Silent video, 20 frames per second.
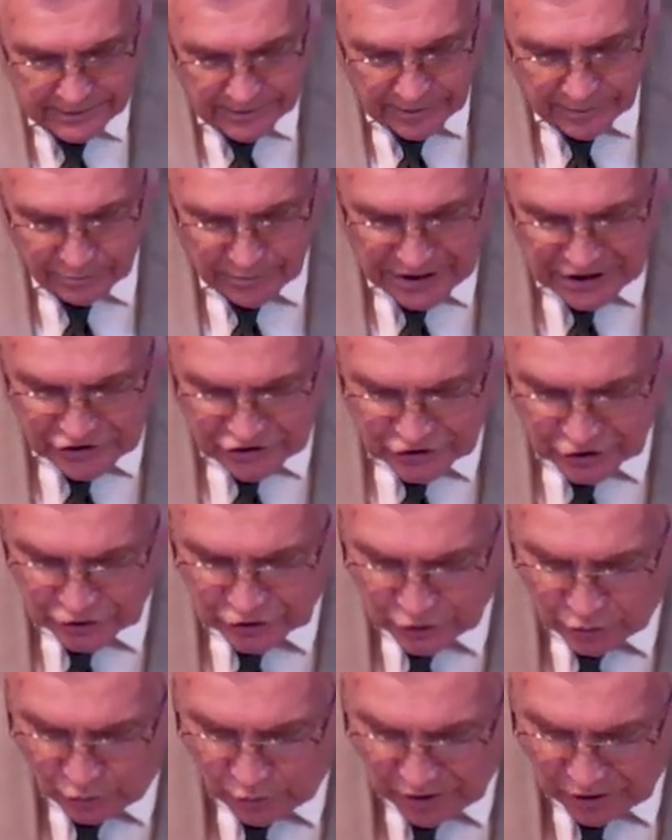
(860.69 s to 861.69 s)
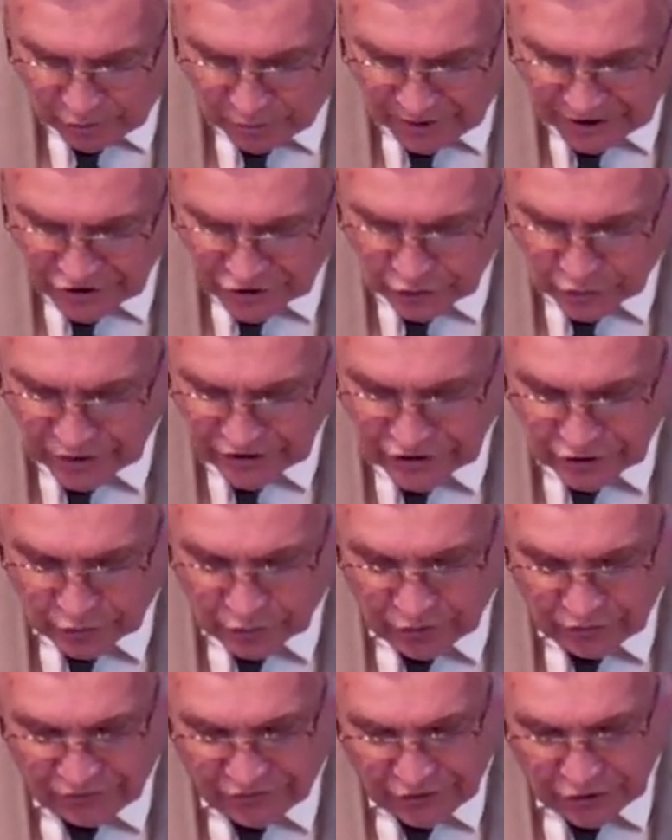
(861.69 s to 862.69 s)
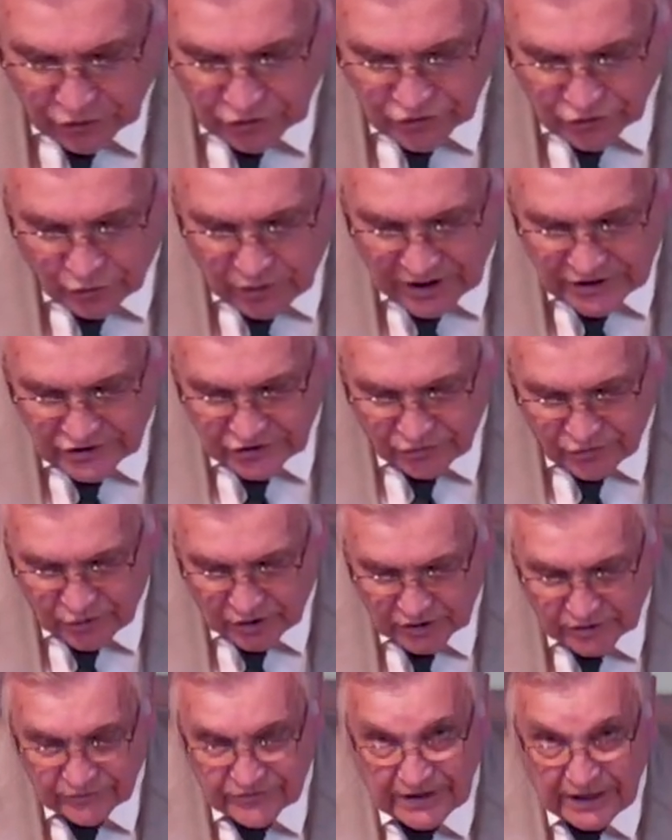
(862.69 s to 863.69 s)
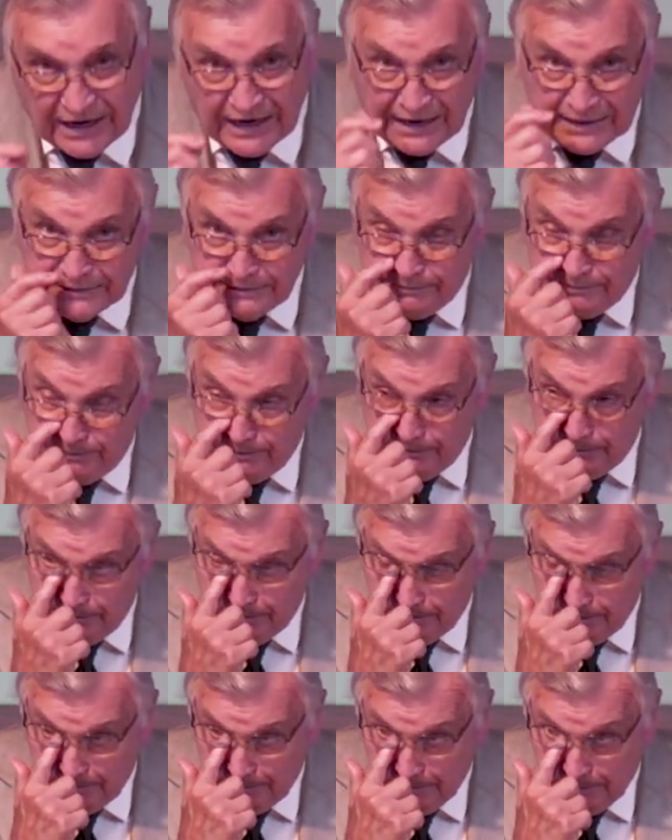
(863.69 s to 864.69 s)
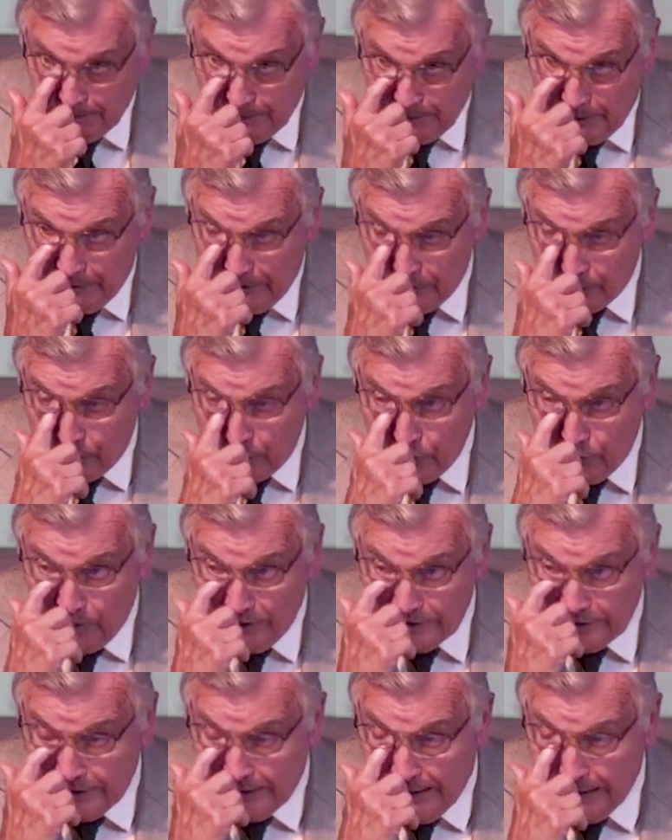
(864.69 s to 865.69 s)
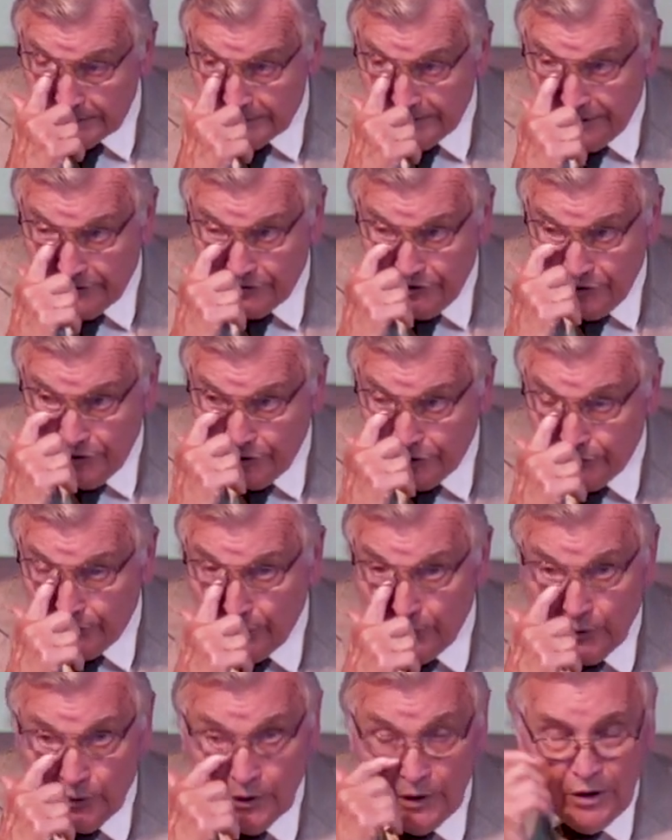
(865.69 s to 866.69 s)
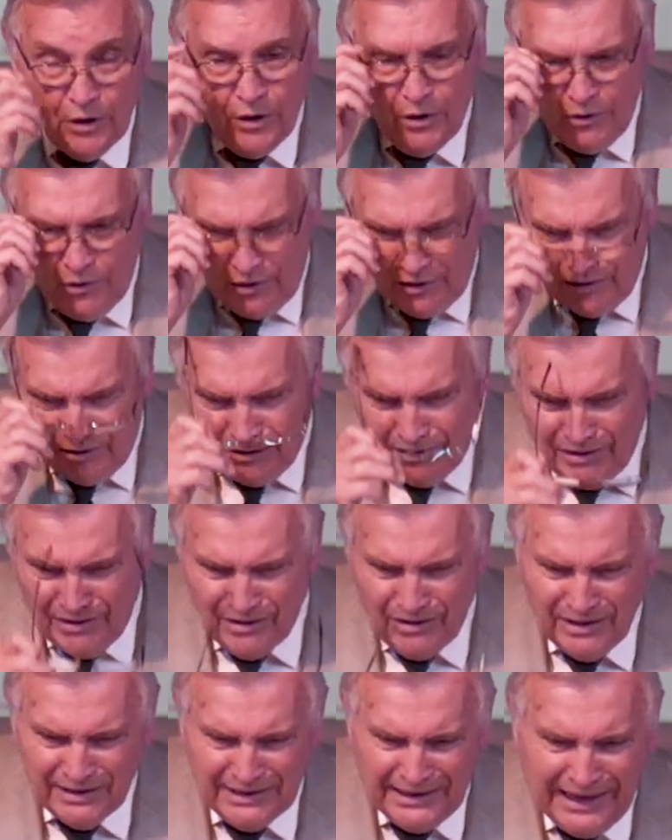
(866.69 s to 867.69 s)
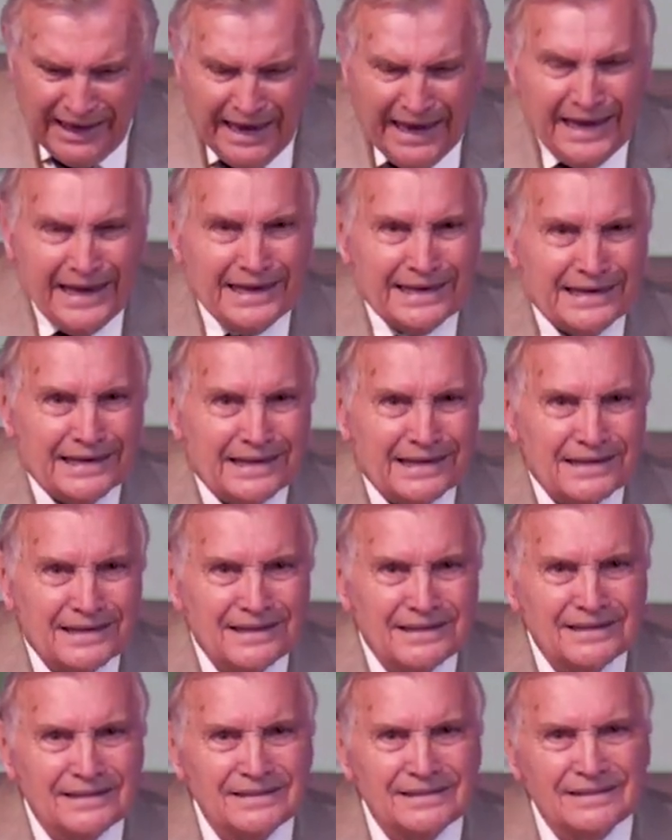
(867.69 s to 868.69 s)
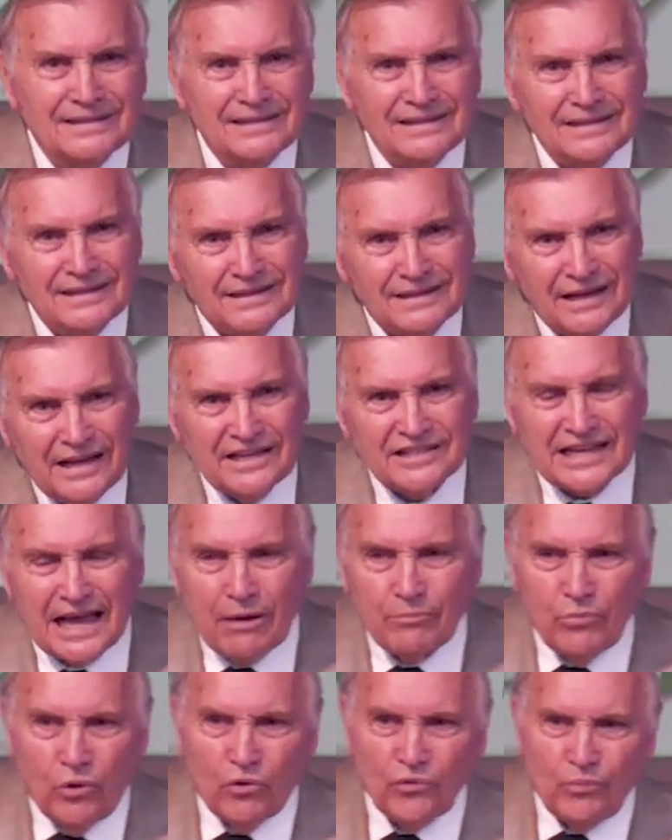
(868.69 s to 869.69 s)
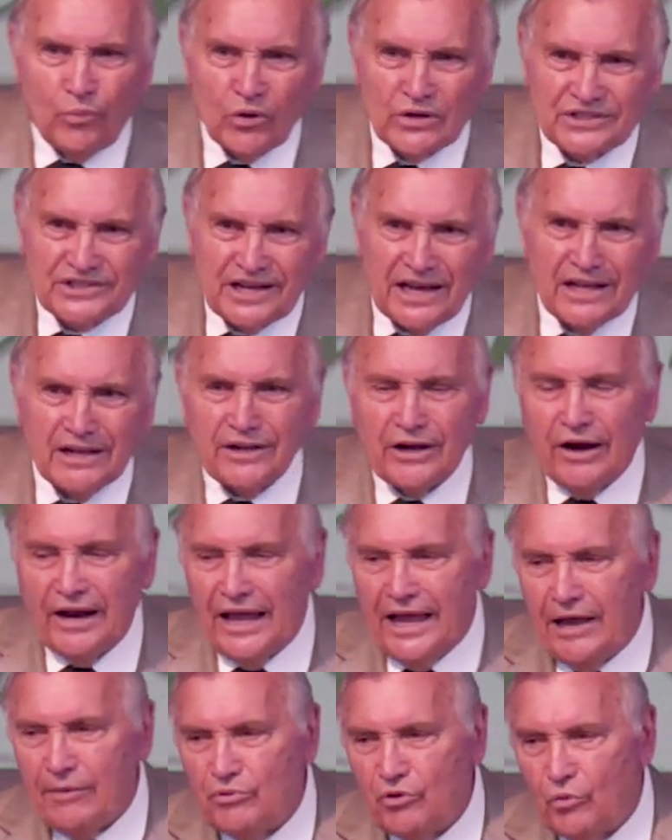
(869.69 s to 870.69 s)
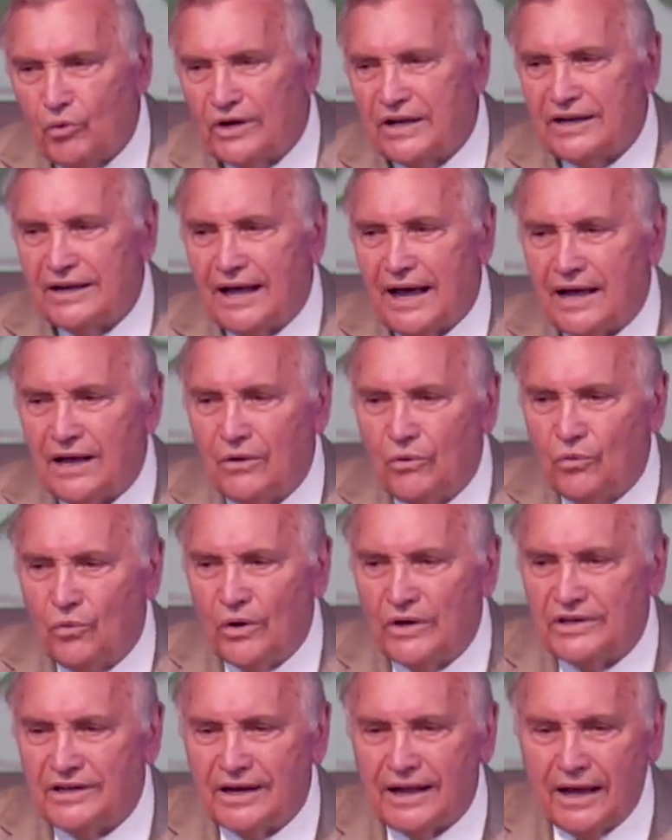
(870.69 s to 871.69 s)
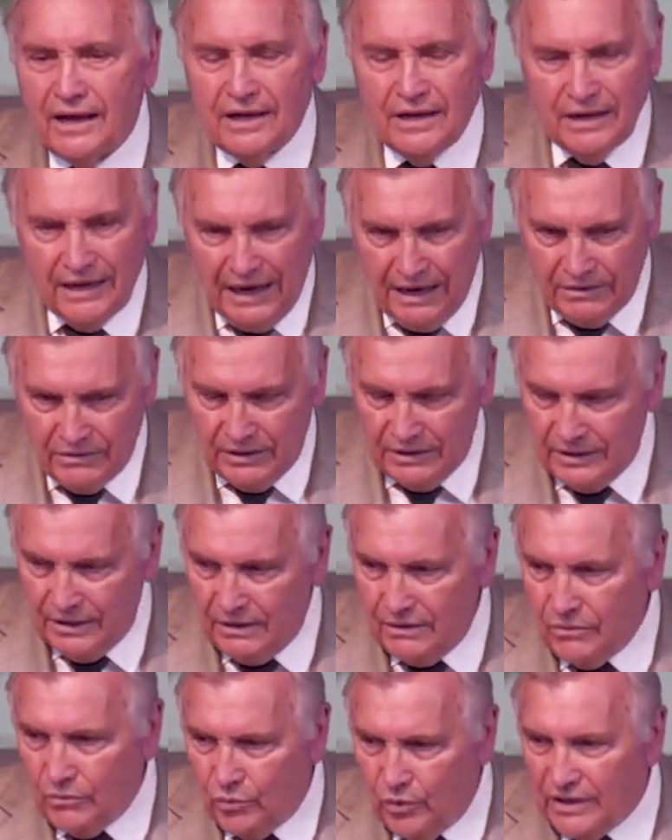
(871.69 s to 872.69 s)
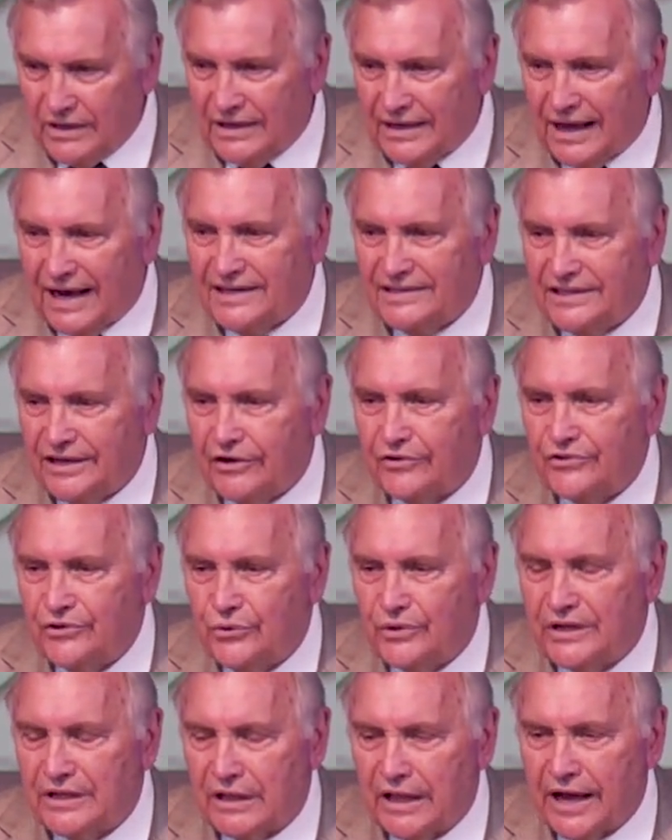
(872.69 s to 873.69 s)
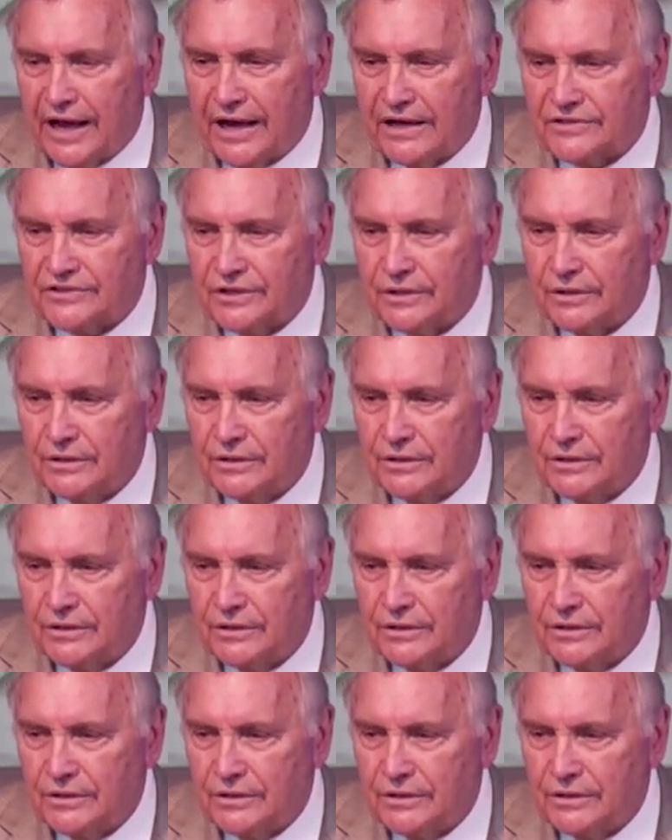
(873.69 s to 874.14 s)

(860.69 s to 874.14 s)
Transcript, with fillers: means to do well by doing the revealed directive will of God. In other words, what did God tell you to do? Cain He's got both boys standing there. Abel, what did I, what did I, what did I tell you in class?